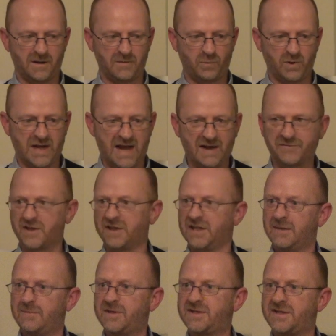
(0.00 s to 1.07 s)
We have the
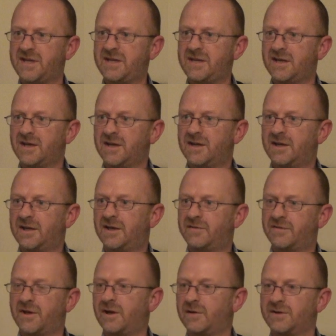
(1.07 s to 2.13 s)
liberty
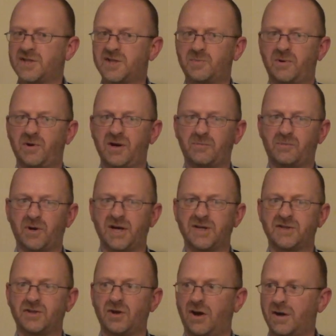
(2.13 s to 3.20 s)
of the Holy Spirit,
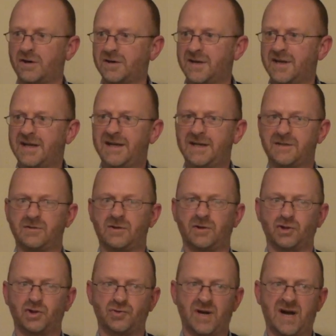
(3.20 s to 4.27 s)
praise God. It's
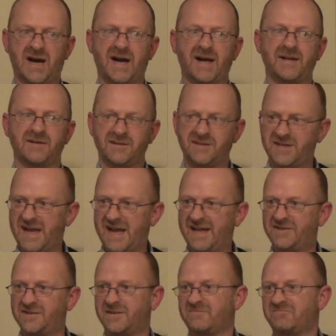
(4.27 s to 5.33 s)
not dry,
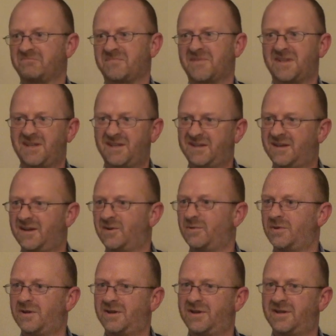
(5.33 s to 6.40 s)
dead, you
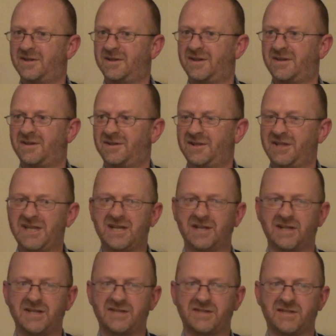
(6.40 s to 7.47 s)
know,
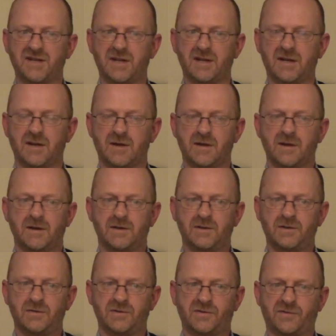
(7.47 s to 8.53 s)
legalistic.
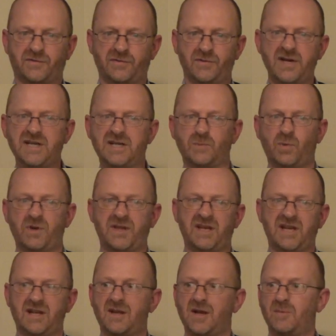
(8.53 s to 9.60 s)
There is freedom within
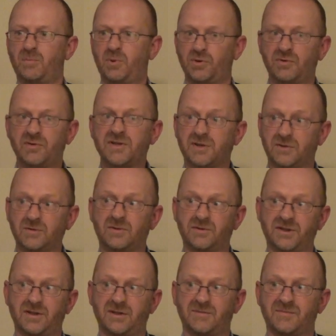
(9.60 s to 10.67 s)
it, but there is an
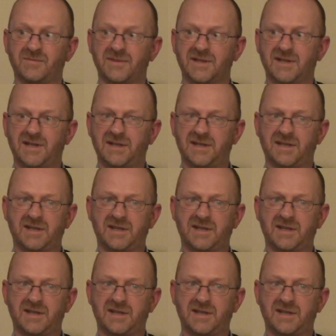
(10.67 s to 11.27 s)
order. And I